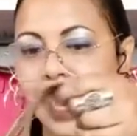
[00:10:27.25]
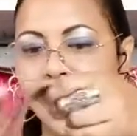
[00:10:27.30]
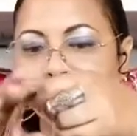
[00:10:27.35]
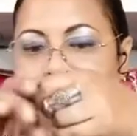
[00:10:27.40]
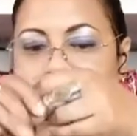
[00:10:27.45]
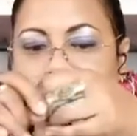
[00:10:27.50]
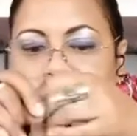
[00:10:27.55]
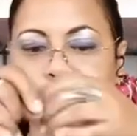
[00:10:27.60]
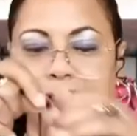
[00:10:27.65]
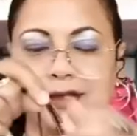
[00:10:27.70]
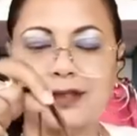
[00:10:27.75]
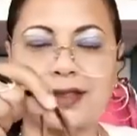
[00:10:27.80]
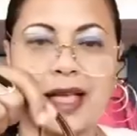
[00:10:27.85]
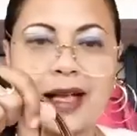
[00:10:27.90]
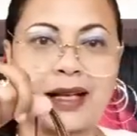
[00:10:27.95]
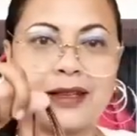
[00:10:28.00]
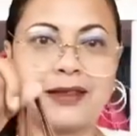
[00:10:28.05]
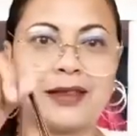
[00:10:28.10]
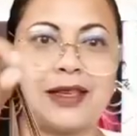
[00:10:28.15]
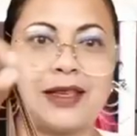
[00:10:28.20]
And this is,
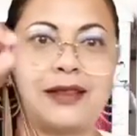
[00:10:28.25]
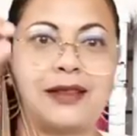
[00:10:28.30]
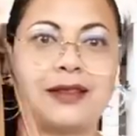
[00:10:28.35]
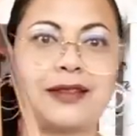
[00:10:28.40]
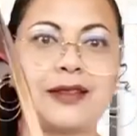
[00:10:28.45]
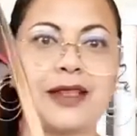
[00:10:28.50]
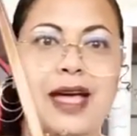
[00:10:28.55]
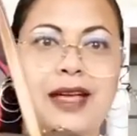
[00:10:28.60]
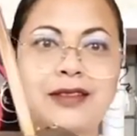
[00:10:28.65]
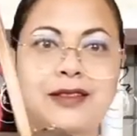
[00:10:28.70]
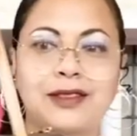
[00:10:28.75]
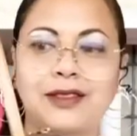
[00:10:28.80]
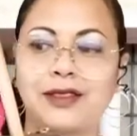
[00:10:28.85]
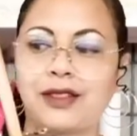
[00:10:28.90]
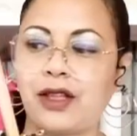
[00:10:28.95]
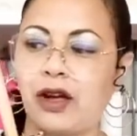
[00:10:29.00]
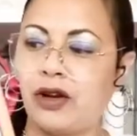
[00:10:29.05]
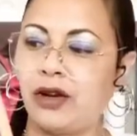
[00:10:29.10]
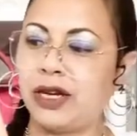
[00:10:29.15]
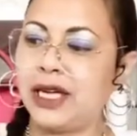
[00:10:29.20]
like I said, the size
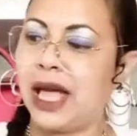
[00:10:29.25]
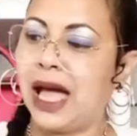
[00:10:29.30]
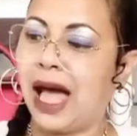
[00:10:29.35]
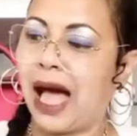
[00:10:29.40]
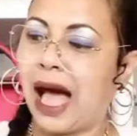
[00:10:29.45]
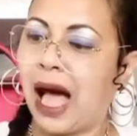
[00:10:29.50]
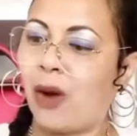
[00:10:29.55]
30.